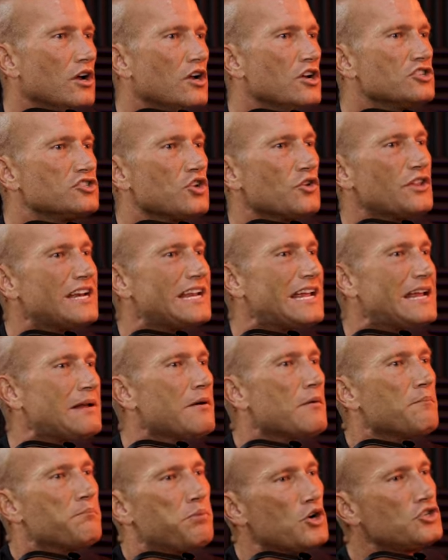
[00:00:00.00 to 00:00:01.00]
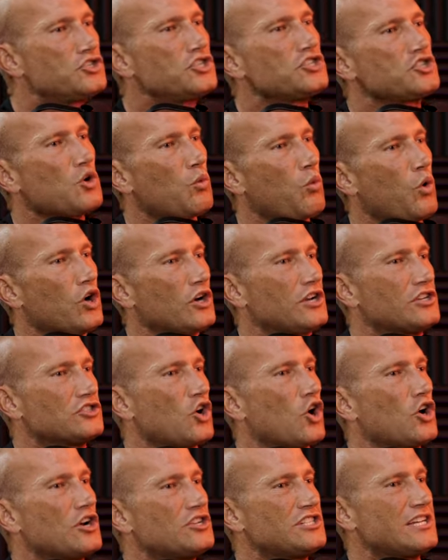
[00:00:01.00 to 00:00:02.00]
So then he pushes to work as
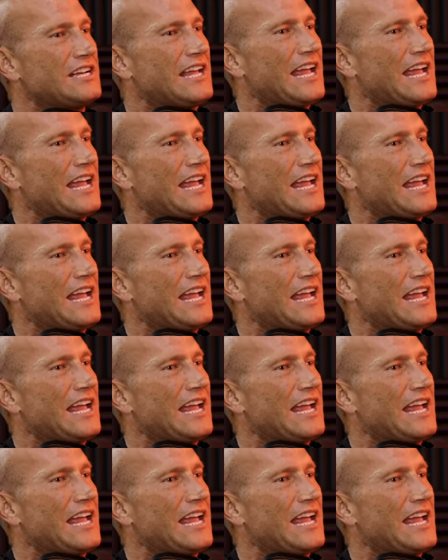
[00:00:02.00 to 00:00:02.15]
hard as he